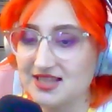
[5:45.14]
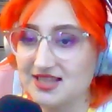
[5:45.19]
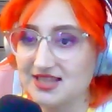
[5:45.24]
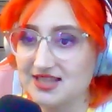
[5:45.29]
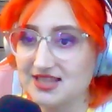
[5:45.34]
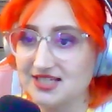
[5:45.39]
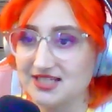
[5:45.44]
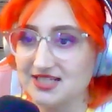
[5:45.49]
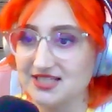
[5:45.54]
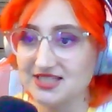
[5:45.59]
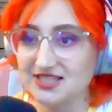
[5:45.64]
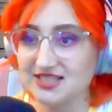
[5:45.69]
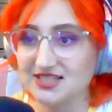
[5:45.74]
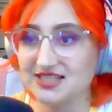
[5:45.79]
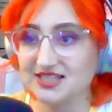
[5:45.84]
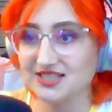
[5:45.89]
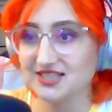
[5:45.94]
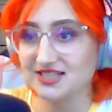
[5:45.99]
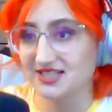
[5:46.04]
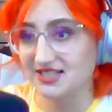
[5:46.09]

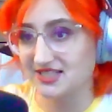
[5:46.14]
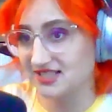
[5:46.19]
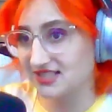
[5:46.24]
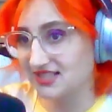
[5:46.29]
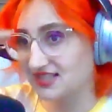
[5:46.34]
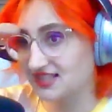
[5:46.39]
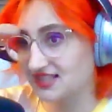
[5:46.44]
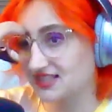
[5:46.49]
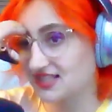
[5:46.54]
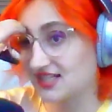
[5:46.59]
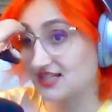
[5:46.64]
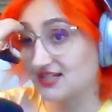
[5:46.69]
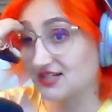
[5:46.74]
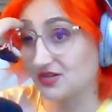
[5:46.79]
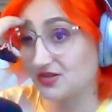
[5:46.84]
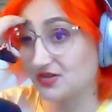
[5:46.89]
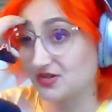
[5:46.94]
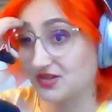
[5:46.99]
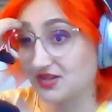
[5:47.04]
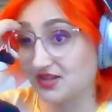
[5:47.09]
This is
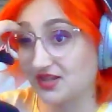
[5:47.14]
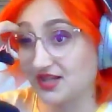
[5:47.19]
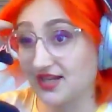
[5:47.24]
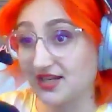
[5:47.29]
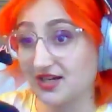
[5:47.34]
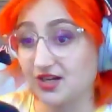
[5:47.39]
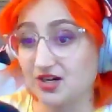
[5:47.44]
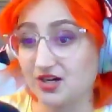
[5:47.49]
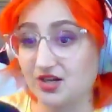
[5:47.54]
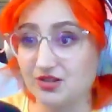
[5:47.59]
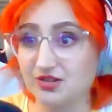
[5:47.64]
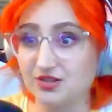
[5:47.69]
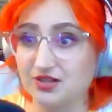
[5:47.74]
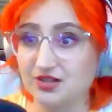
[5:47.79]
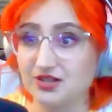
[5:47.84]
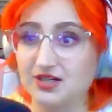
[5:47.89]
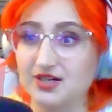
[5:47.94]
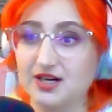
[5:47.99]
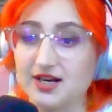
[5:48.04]
another light color,